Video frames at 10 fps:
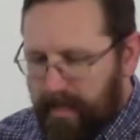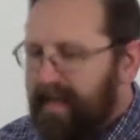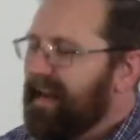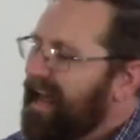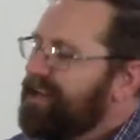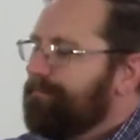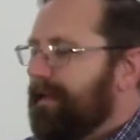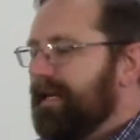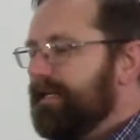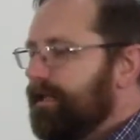And it has
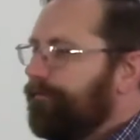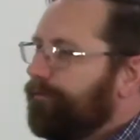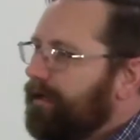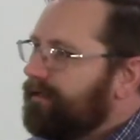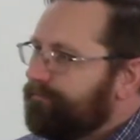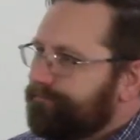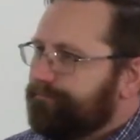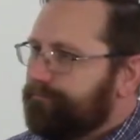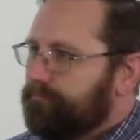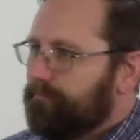many different
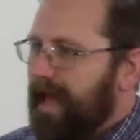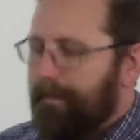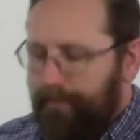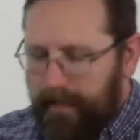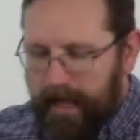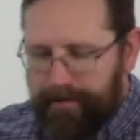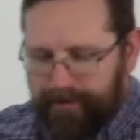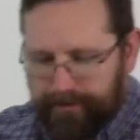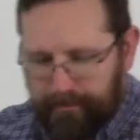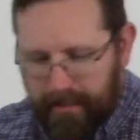
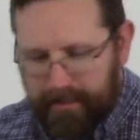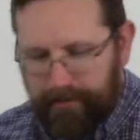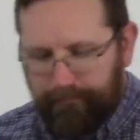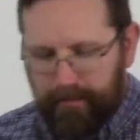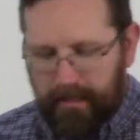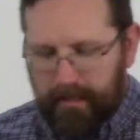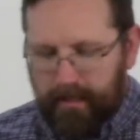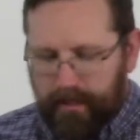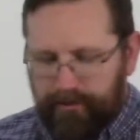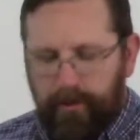applications, many different
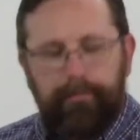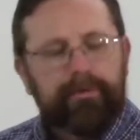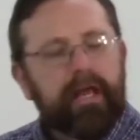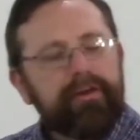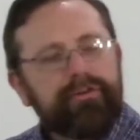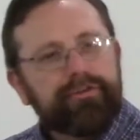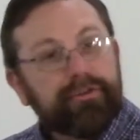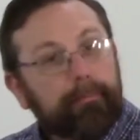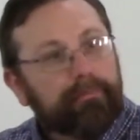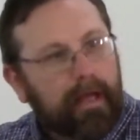interpretations.
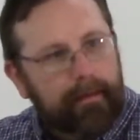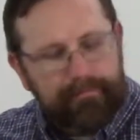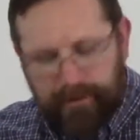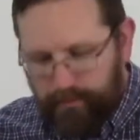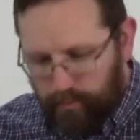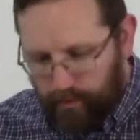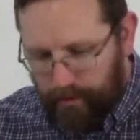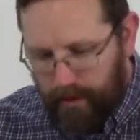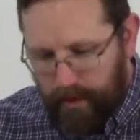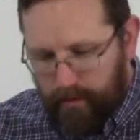Sometimes this
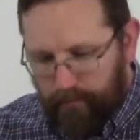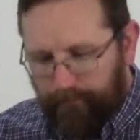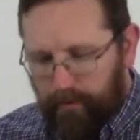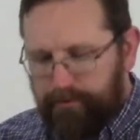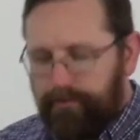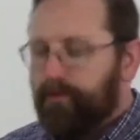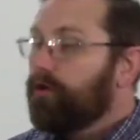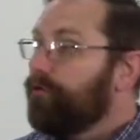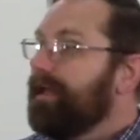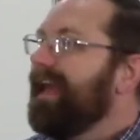word refers to the
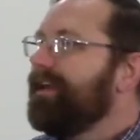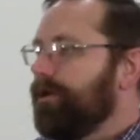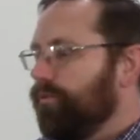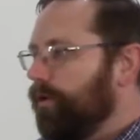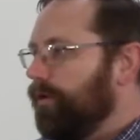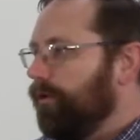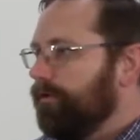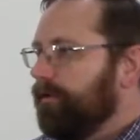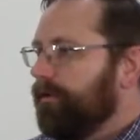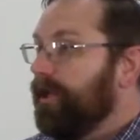created
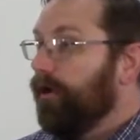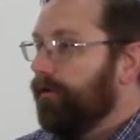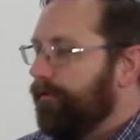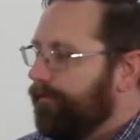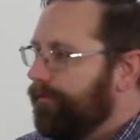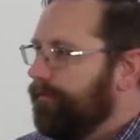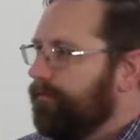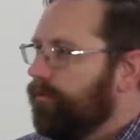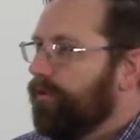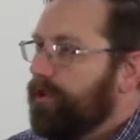world, the earth,
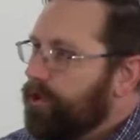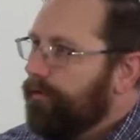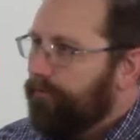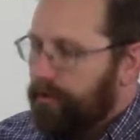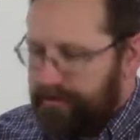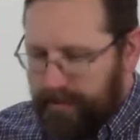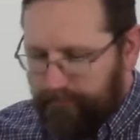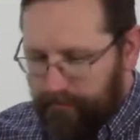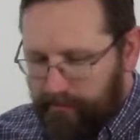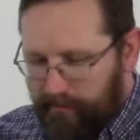or the universe
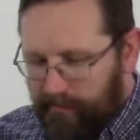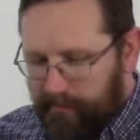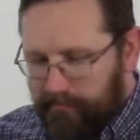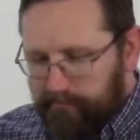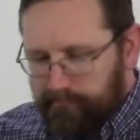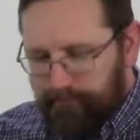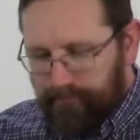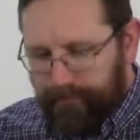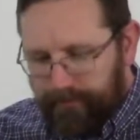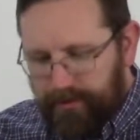even,
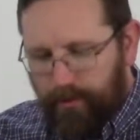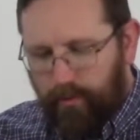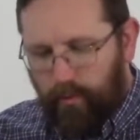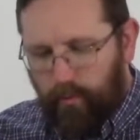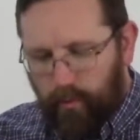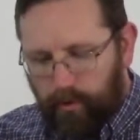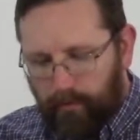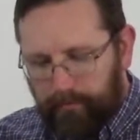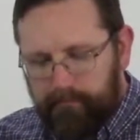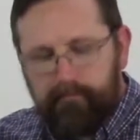the physical
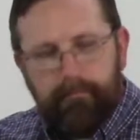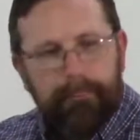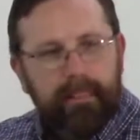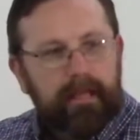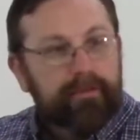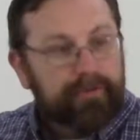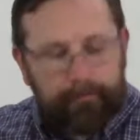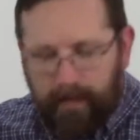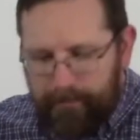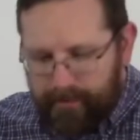world.
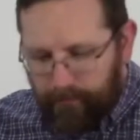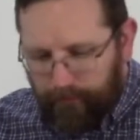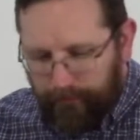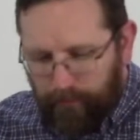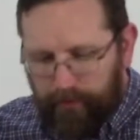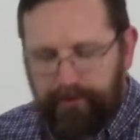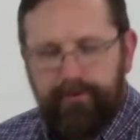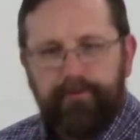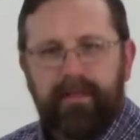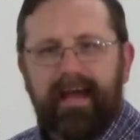Sometimes it refers
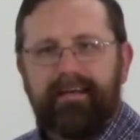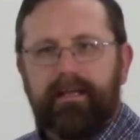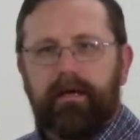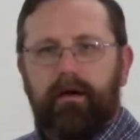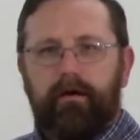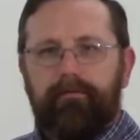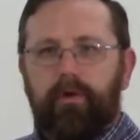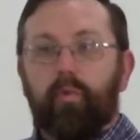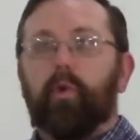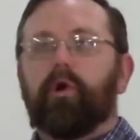to the idea of
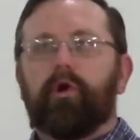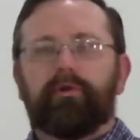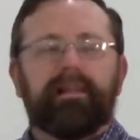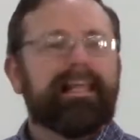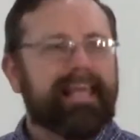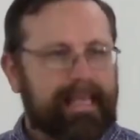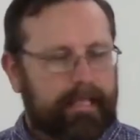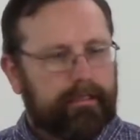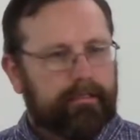the worldly,